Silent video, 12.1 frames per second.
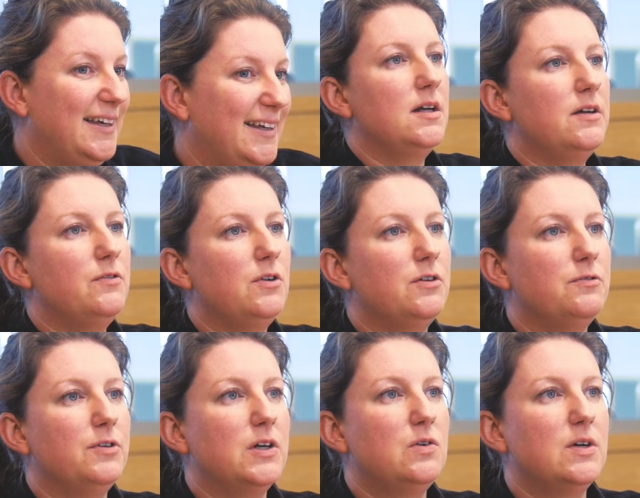The level of
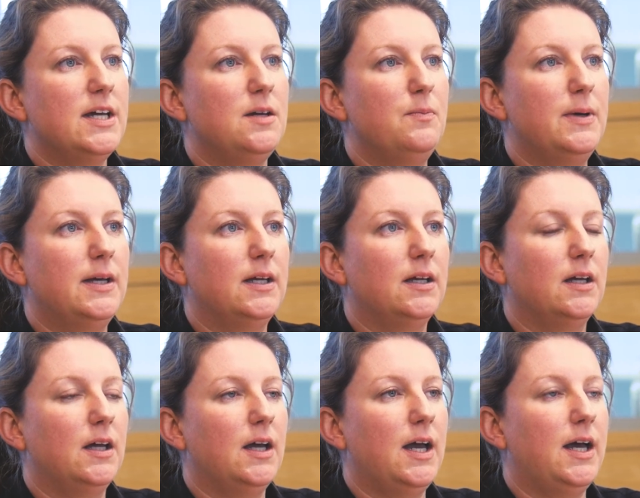record
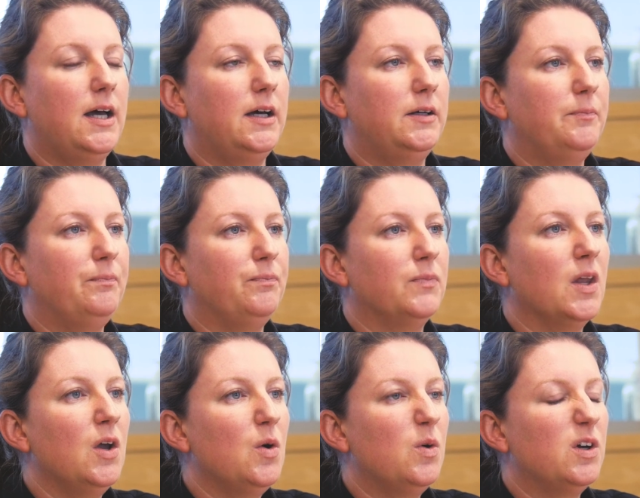keeping,
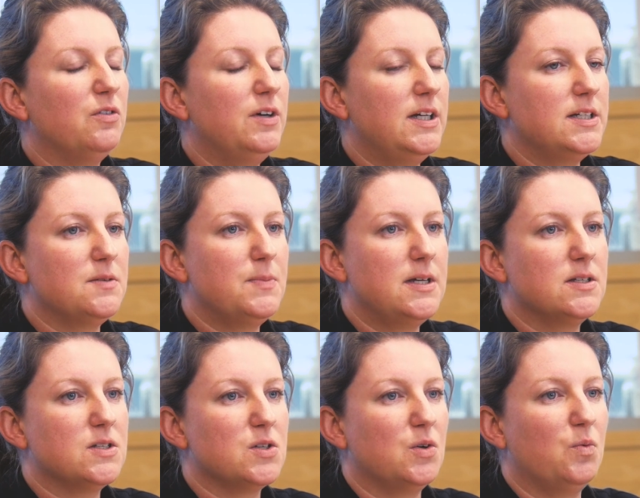well, it really
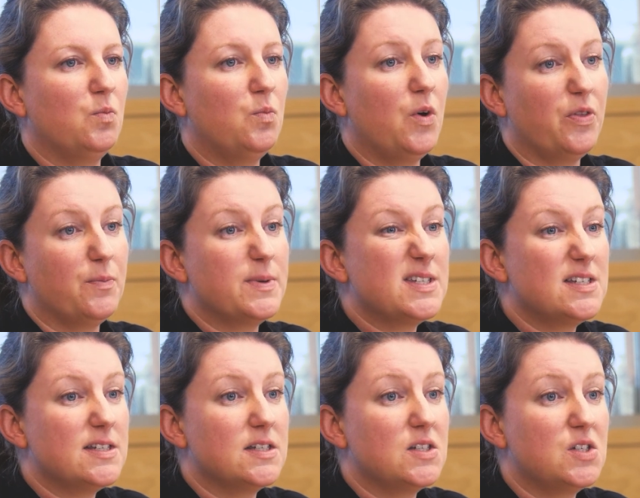depends on what the
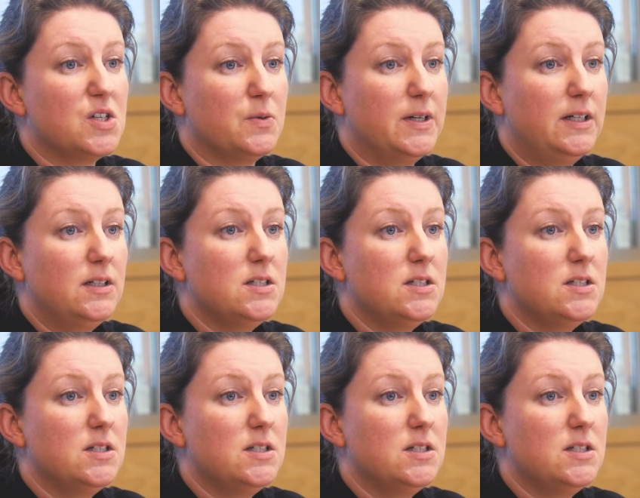business is doing.